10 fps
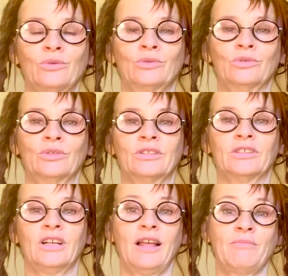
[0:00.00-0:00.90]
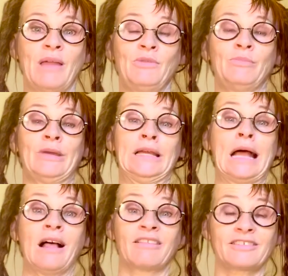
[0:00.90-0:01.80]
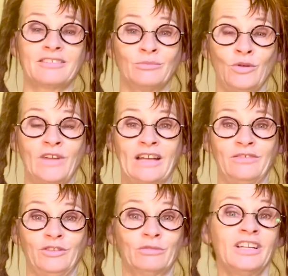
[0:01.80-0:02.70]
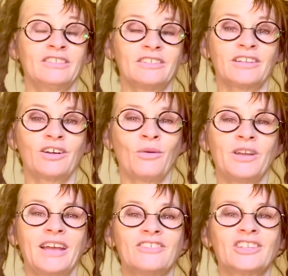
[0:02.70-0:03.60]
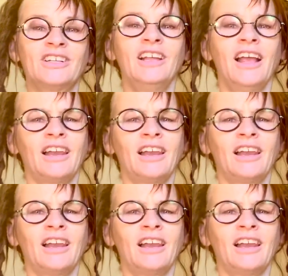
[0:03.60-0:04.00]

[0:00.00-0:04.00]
or maybe being asked to move out of your rental accommodation?